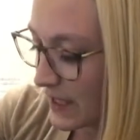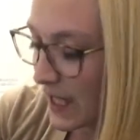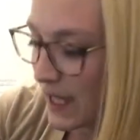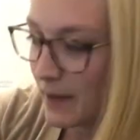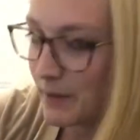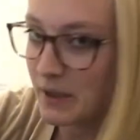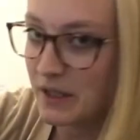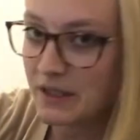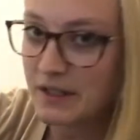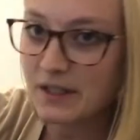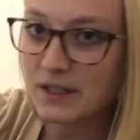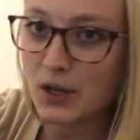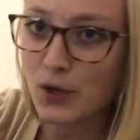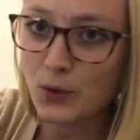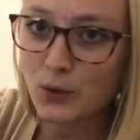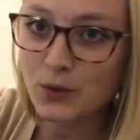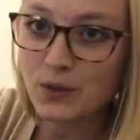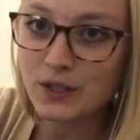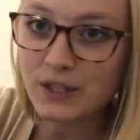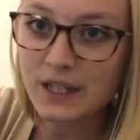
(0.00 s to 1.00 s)
diamond
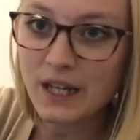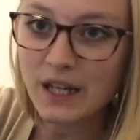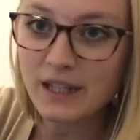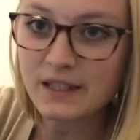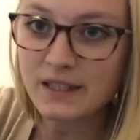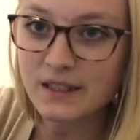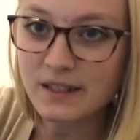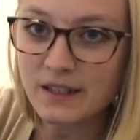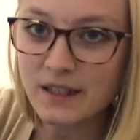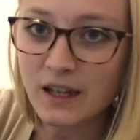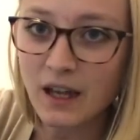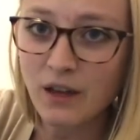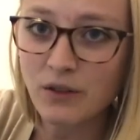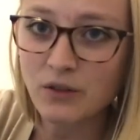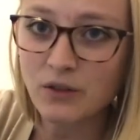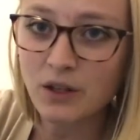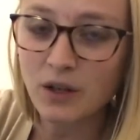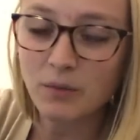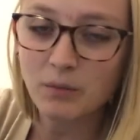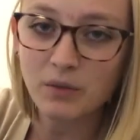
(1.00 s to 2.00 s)
stone dust
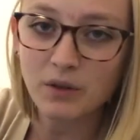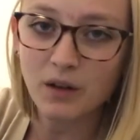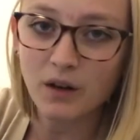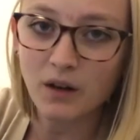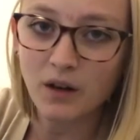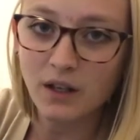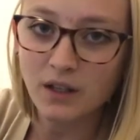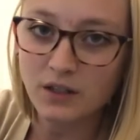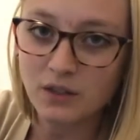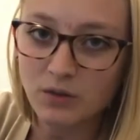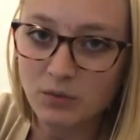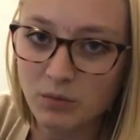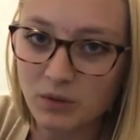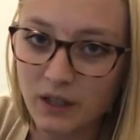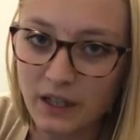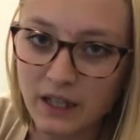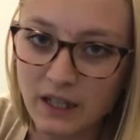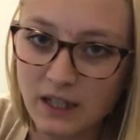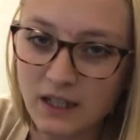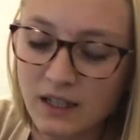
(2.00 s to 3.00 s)
gathered up on your
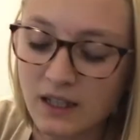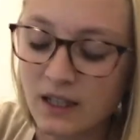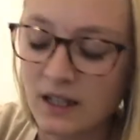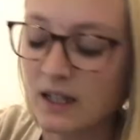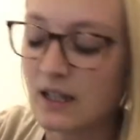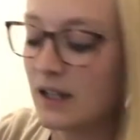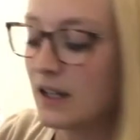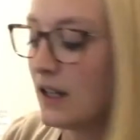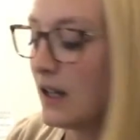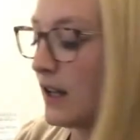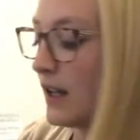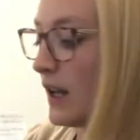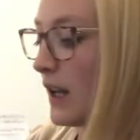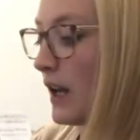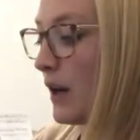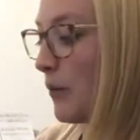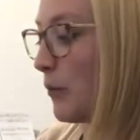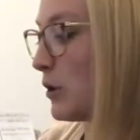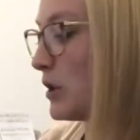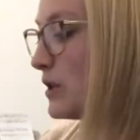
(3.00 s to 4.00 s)
blade.
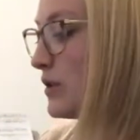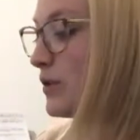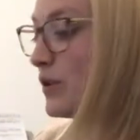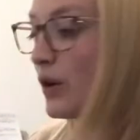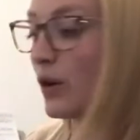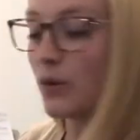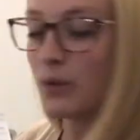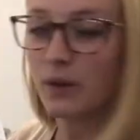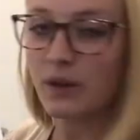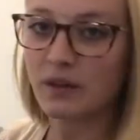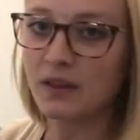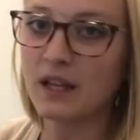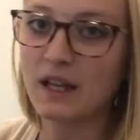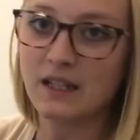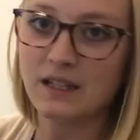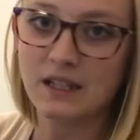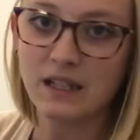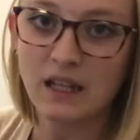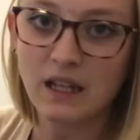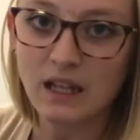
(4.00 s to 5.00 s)
And we don't want
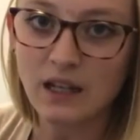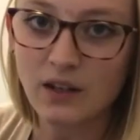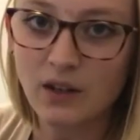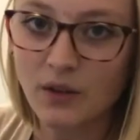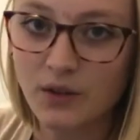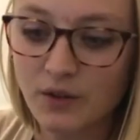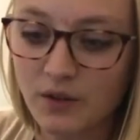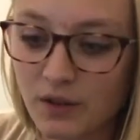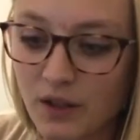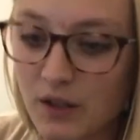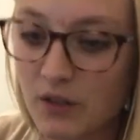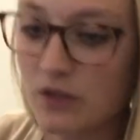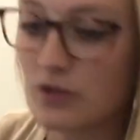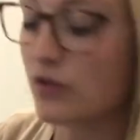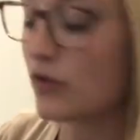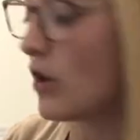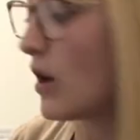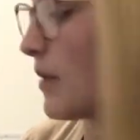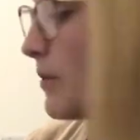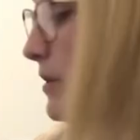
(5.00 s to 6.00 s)
that to get on the leather
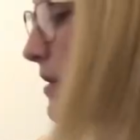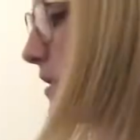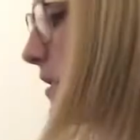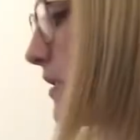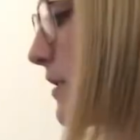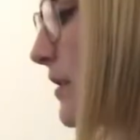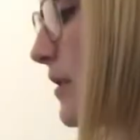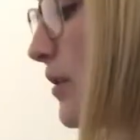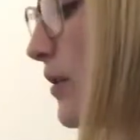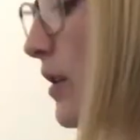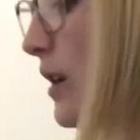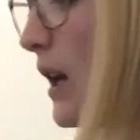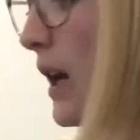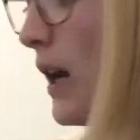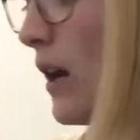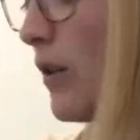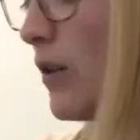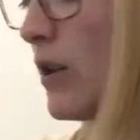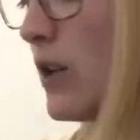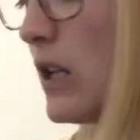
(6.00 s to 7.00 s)
straps. So
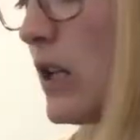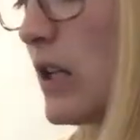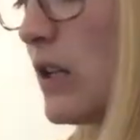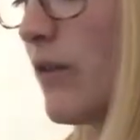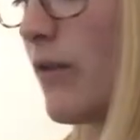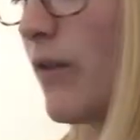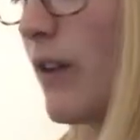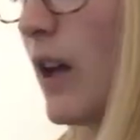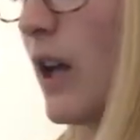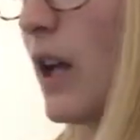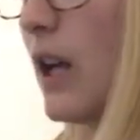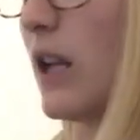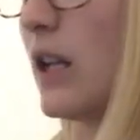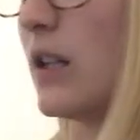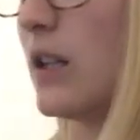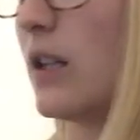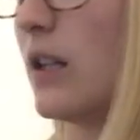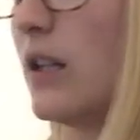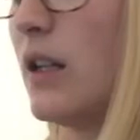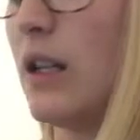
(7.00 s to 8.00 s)
now you need to
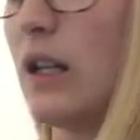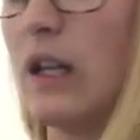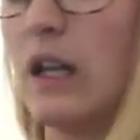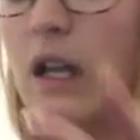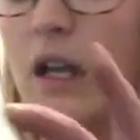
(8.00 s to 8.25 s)
find an